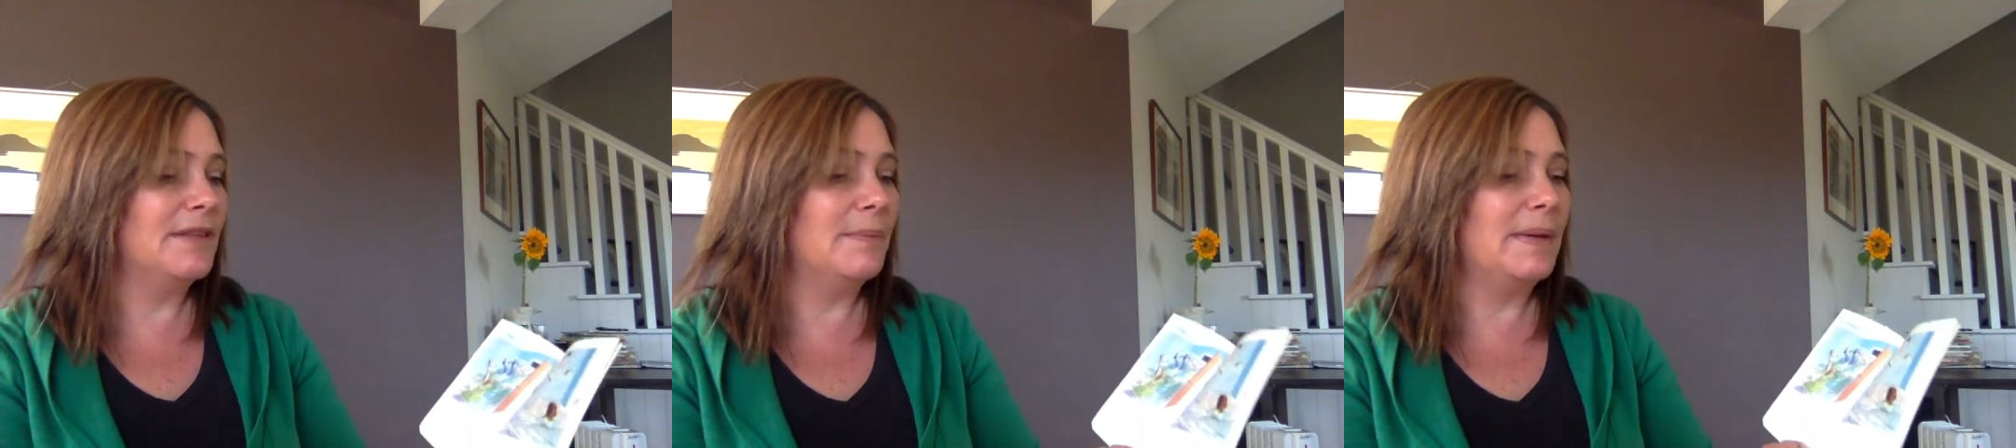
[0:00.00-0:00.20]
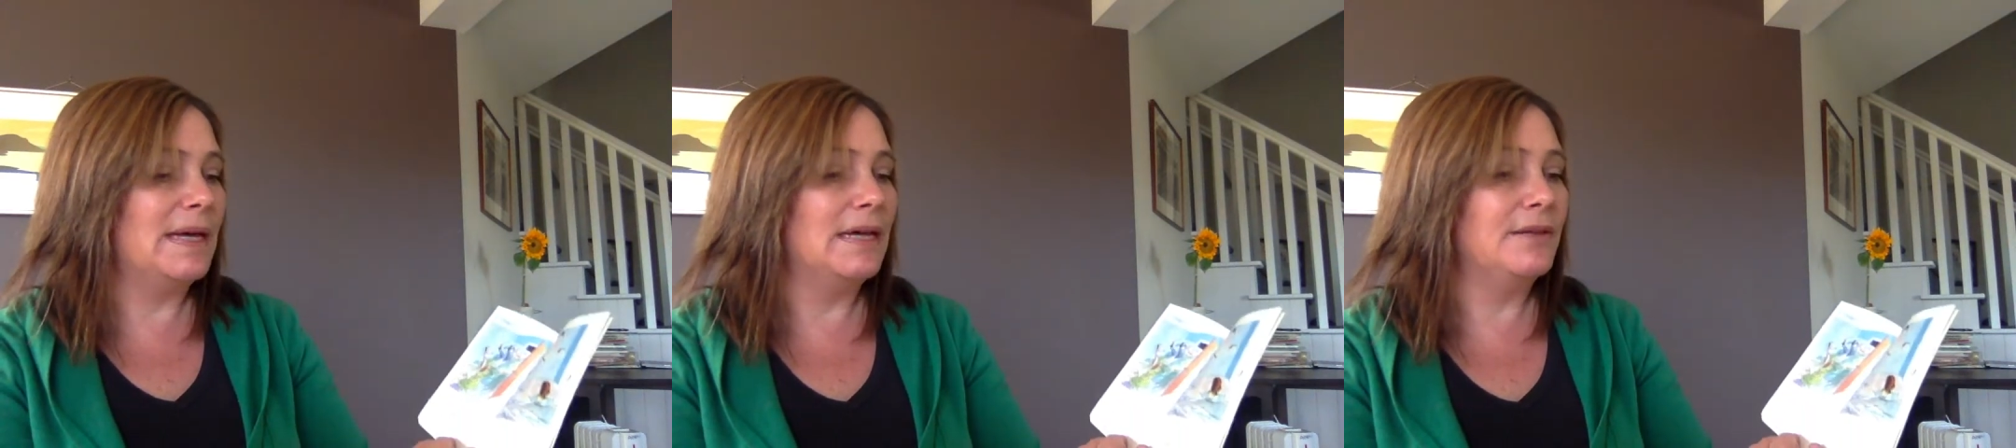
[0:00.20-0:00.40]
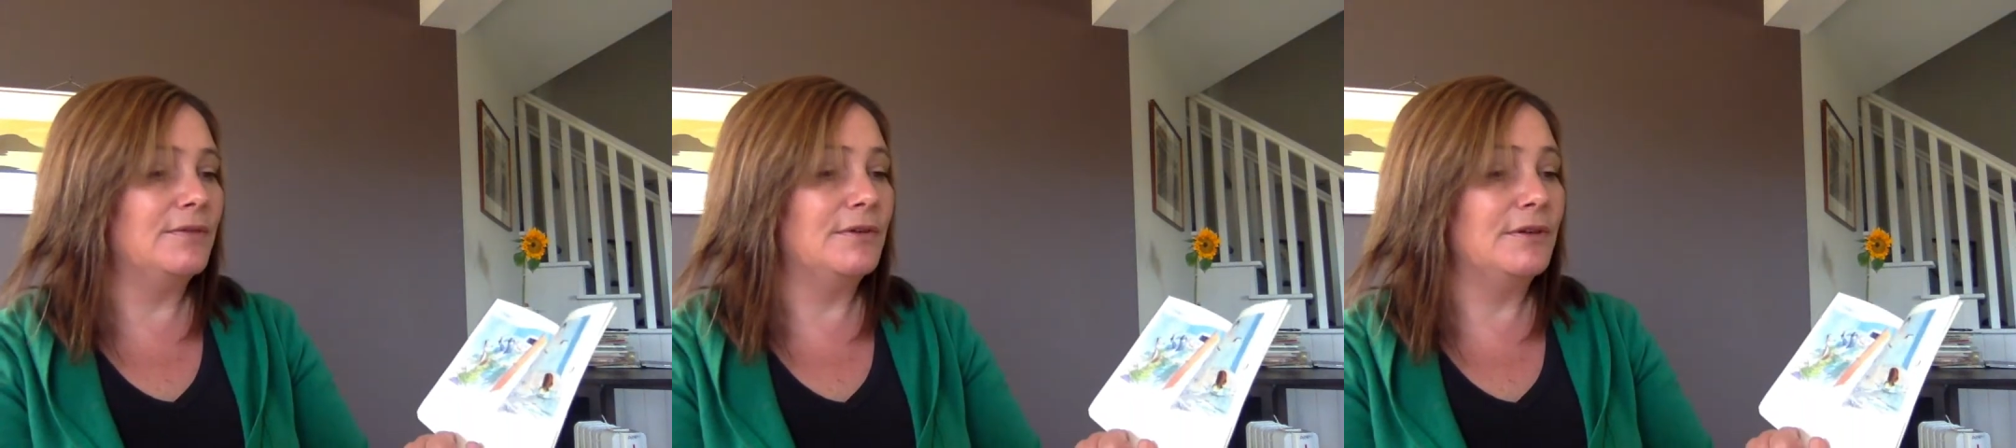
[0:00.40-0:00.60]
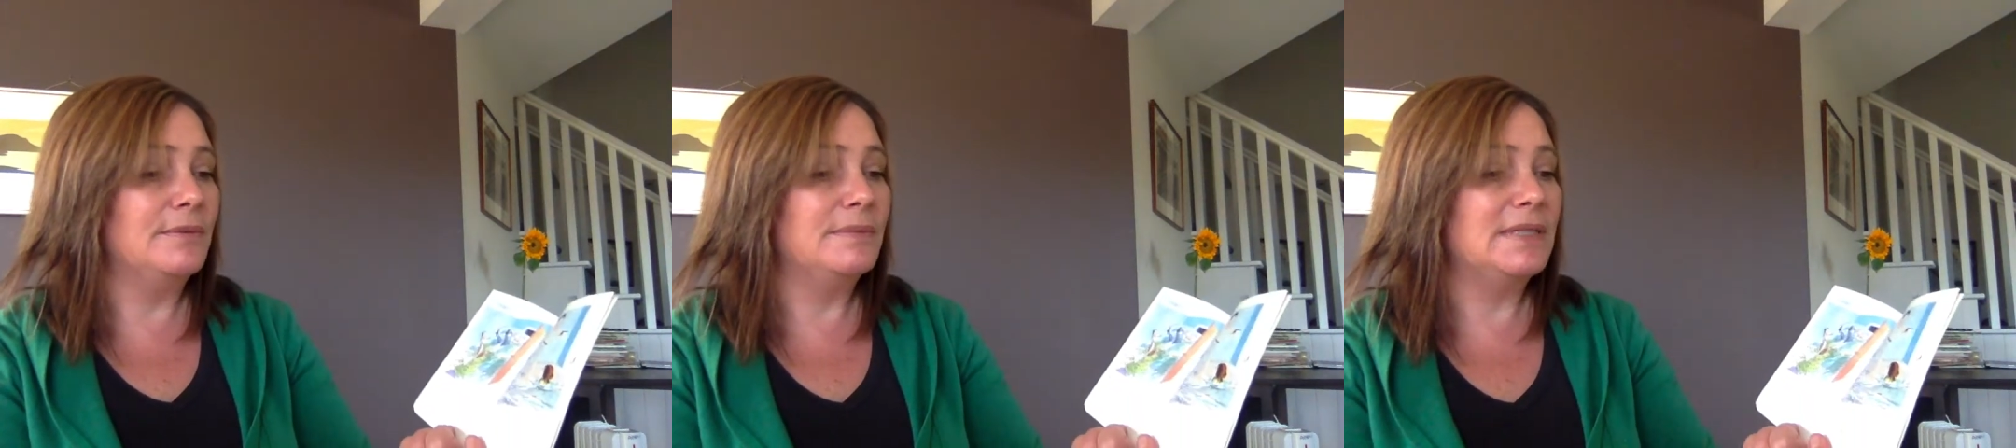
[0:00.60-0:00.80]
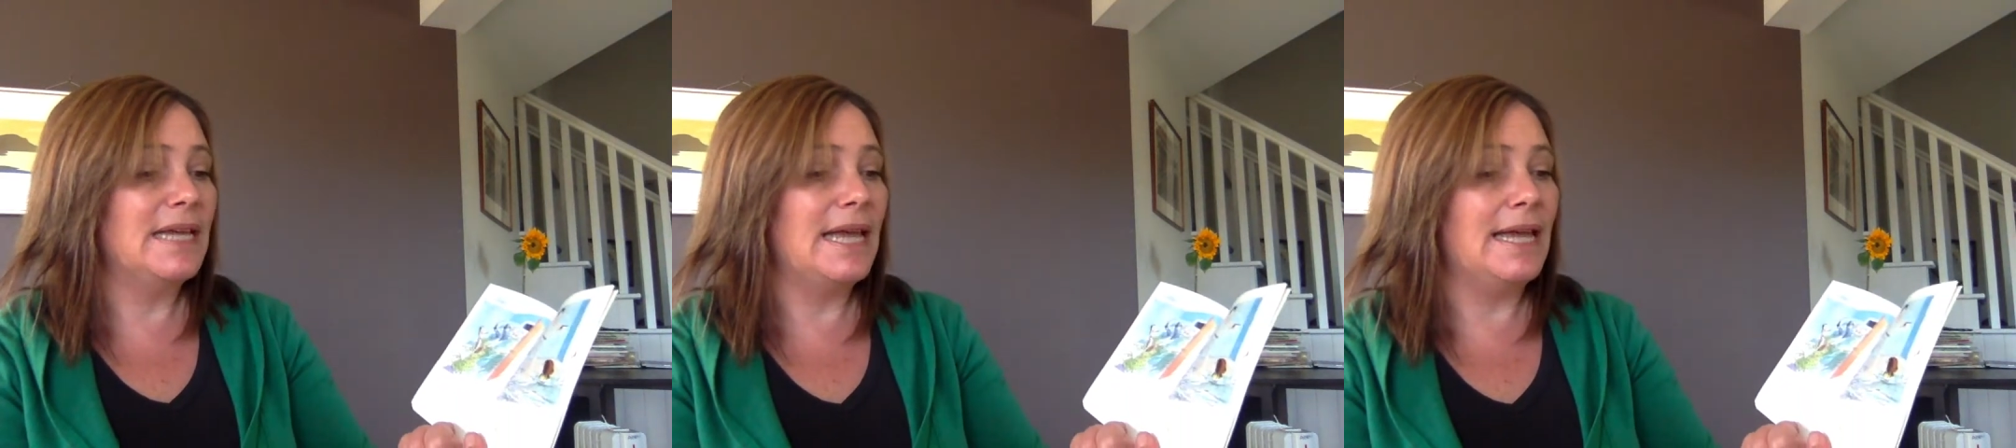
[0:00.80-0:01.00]
bathroom
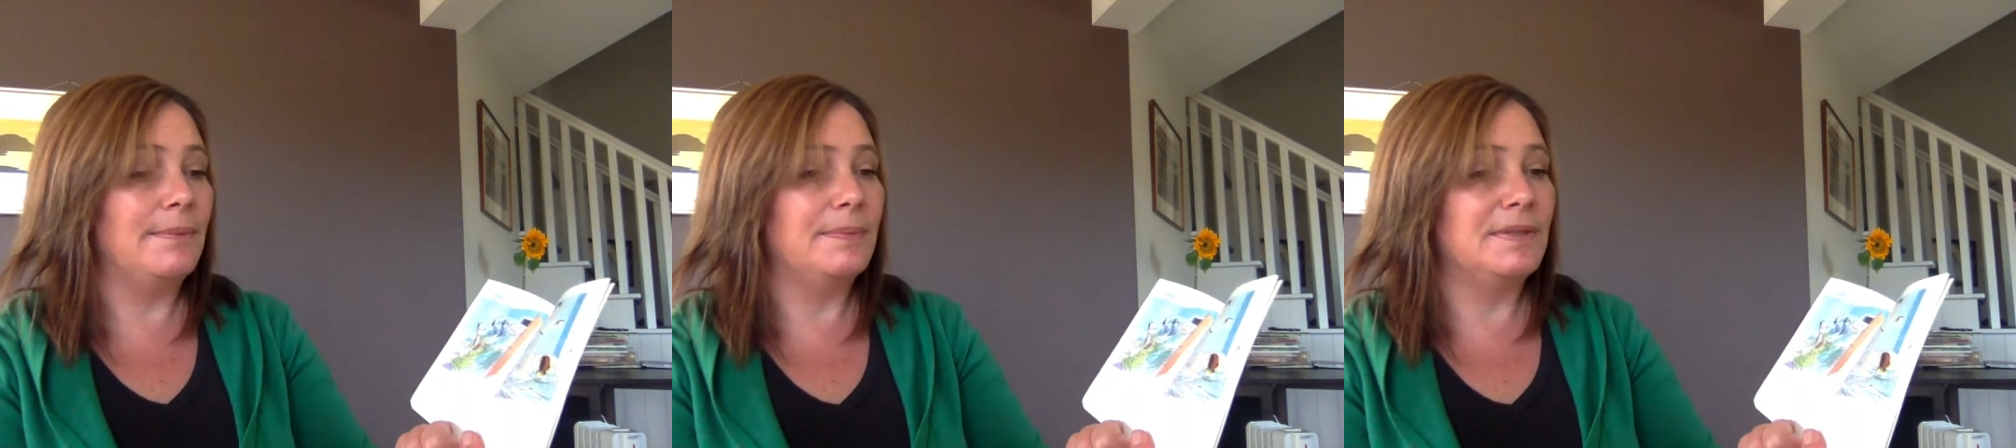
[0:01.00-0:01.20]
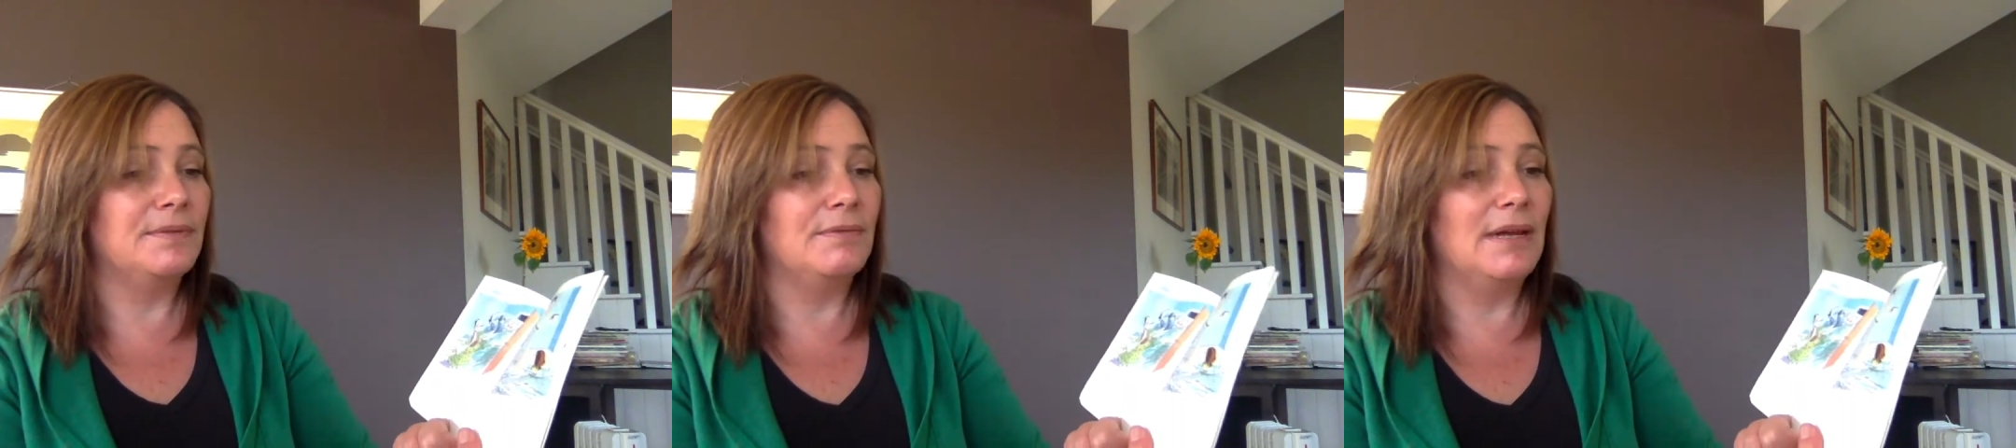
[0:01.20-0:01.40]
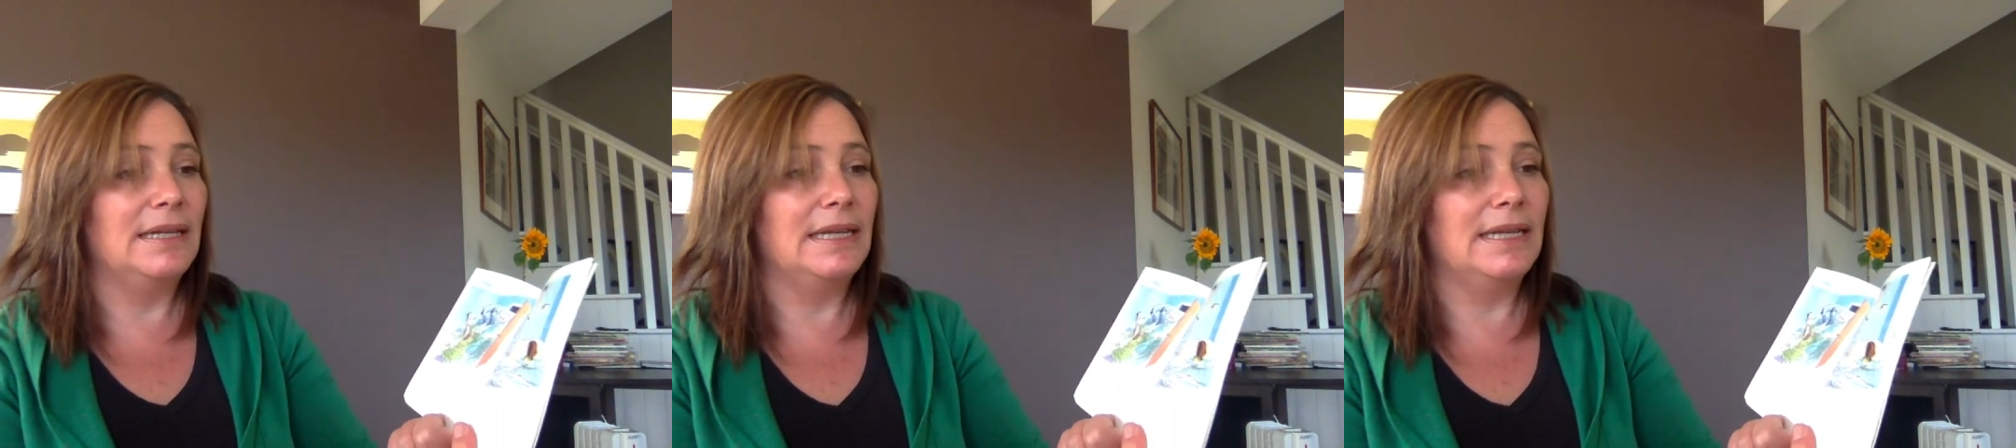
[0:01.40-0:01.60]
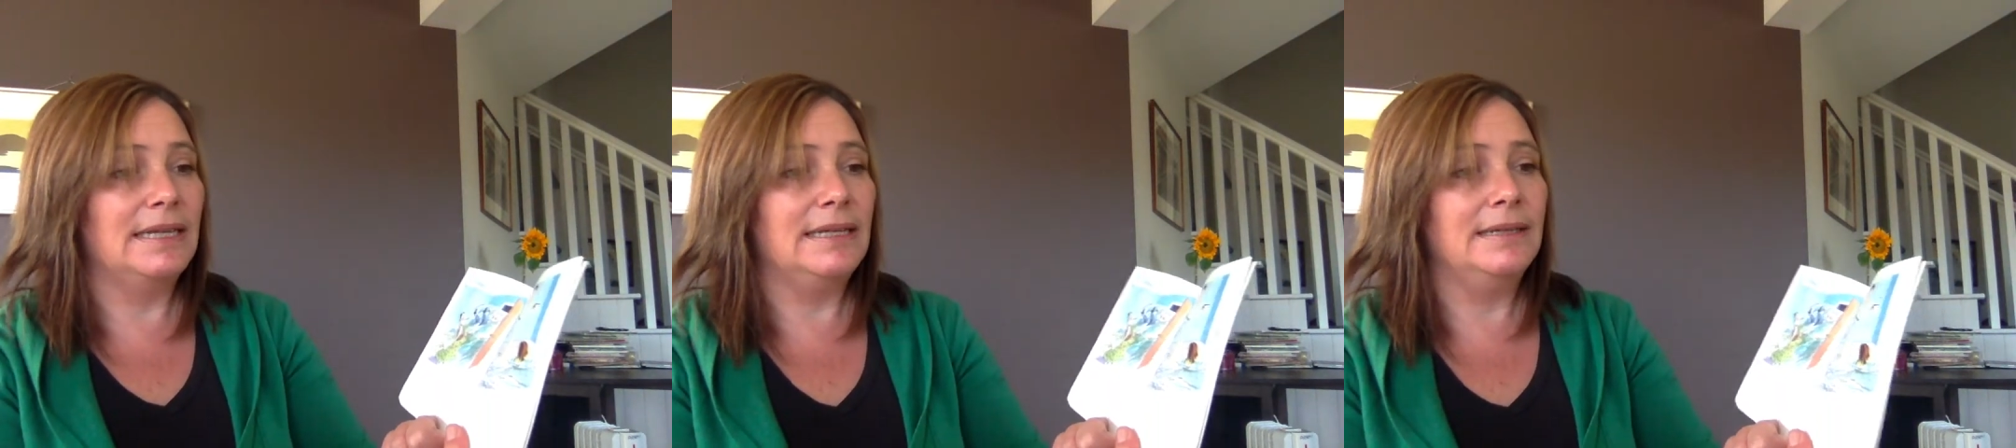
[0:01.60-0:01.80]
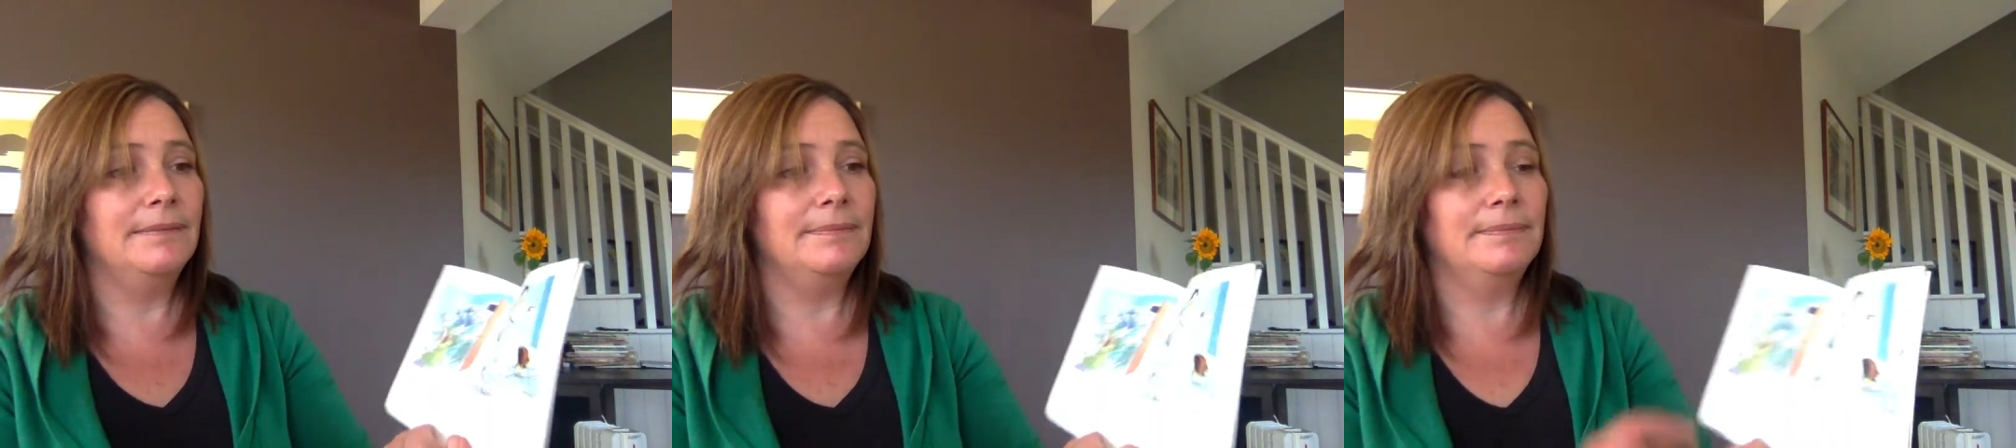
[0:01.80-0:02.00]
taps
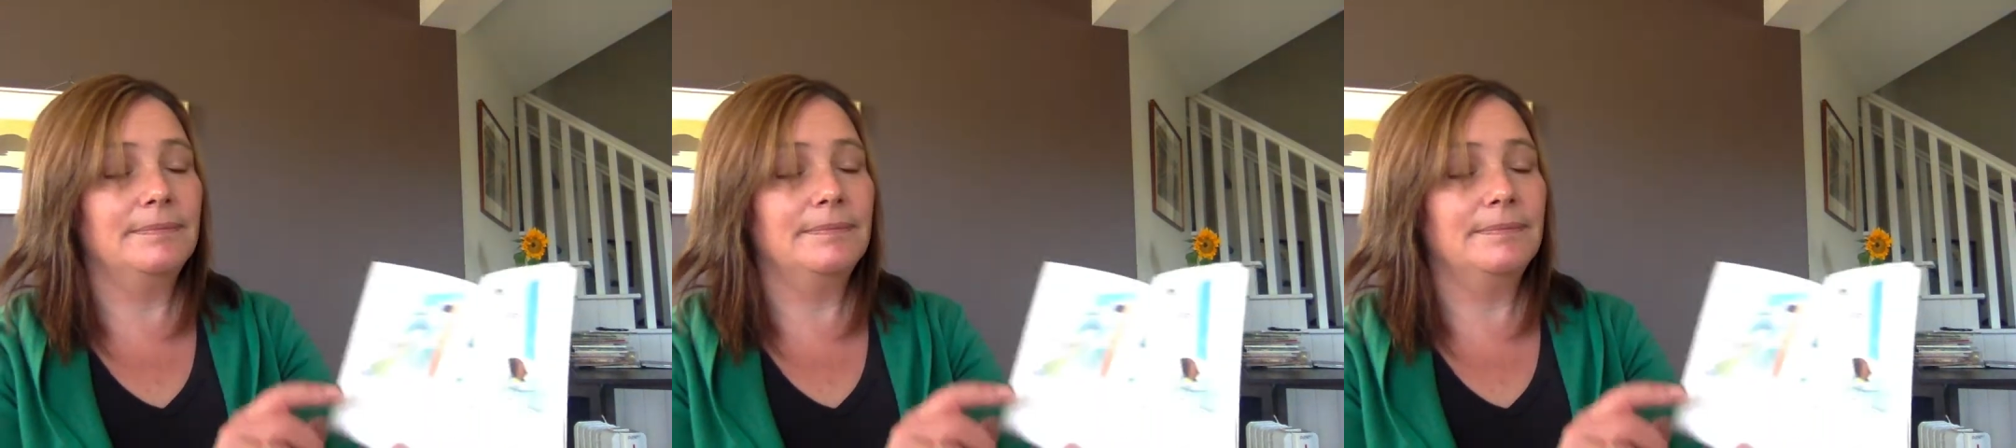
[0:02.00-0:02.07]
running,